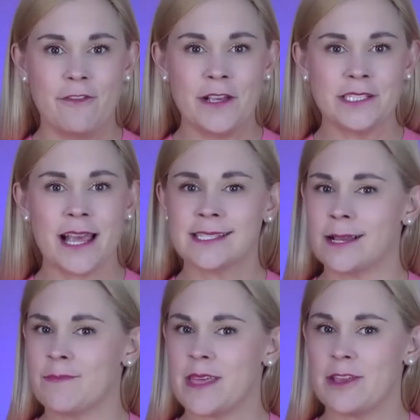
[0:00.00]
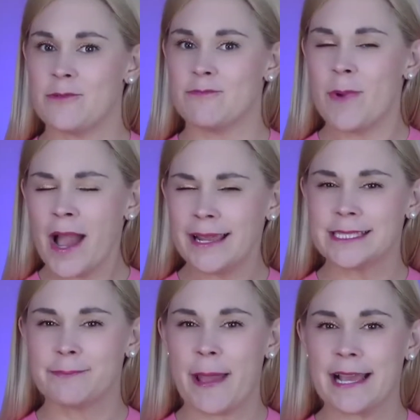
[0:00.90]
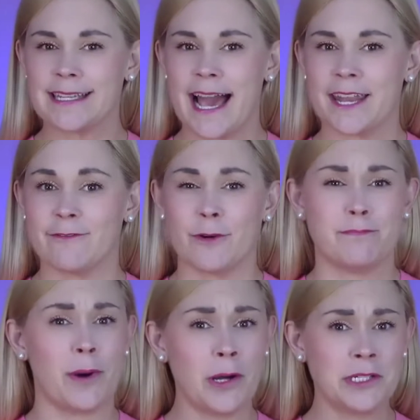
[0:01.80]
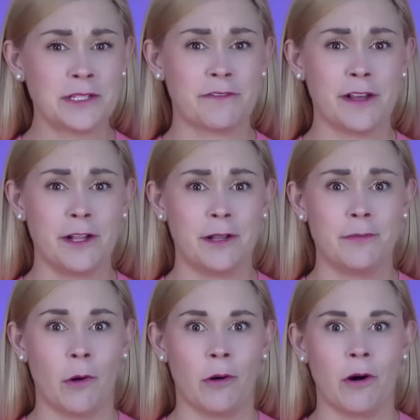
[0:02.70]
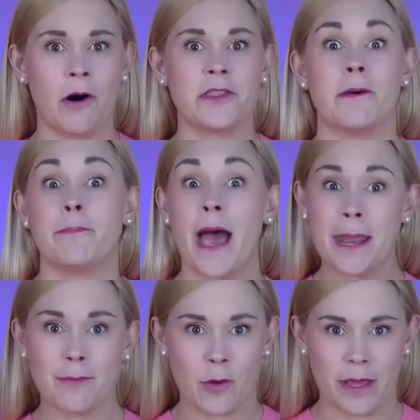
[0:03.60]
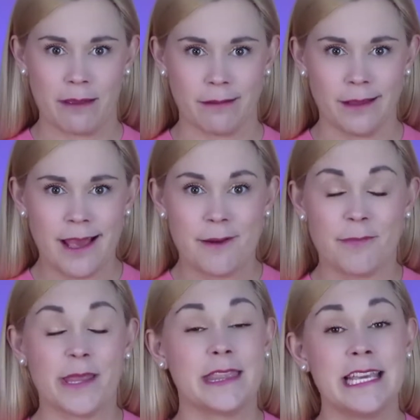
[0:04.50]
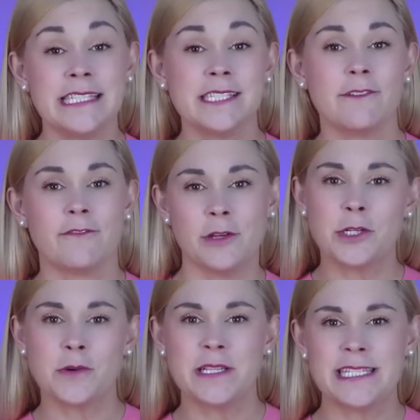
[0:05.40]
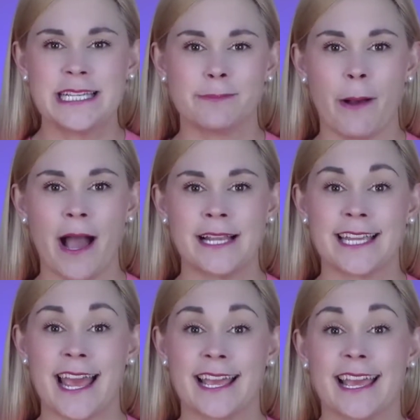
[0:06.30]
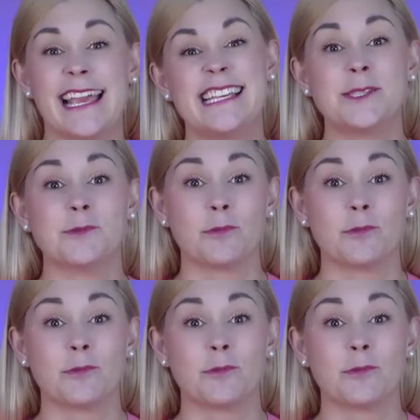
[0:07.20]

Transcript: feels like something you might expect out of a Bond film or on the Batmobile, but this futuristic spy tech is